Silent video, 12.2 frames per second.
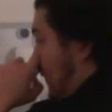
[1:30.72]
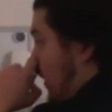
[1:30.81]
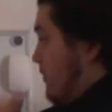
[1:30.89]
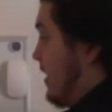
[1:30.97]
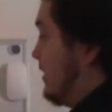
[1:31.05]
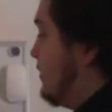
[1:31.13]
And
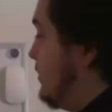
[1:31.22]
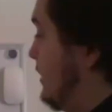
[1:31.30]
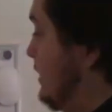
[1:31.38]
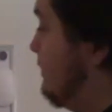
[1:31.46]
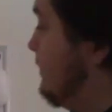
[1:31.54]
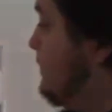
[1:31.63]

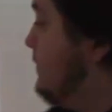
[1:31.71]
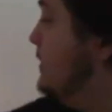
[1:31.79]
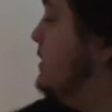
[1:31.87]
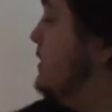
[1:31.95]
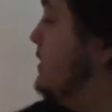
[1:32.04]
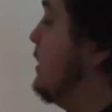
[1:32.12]
eventually,
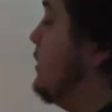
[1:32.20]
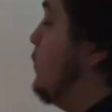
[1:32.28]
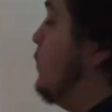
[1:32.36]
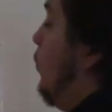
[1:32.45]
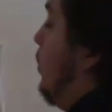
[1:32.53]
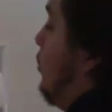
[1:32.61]
the zinc
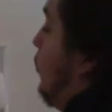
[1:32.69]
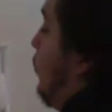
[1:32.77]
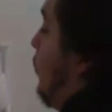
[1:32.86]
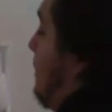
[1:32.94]
will